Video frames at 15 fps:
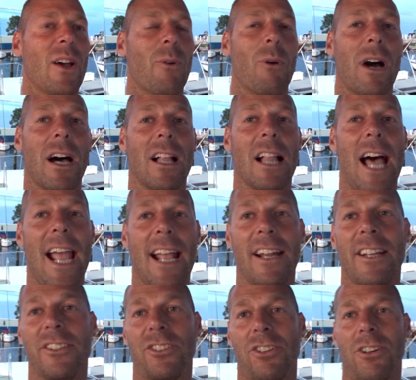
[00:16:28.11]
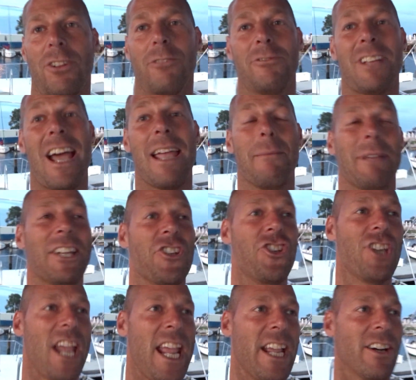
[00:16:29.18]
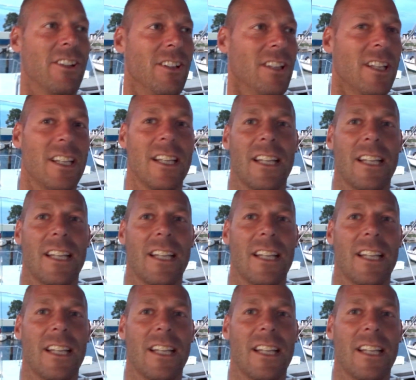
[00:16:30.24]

Well, I had to serve time in jail.